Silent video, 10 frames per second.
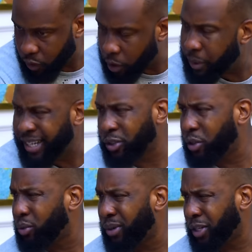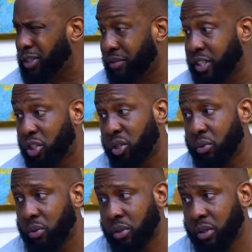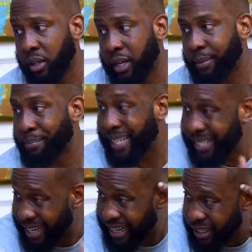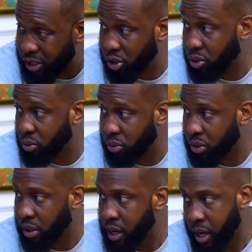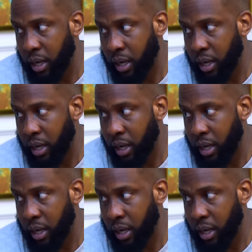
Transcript: Your mother is going through a lot of issues, like mental issues,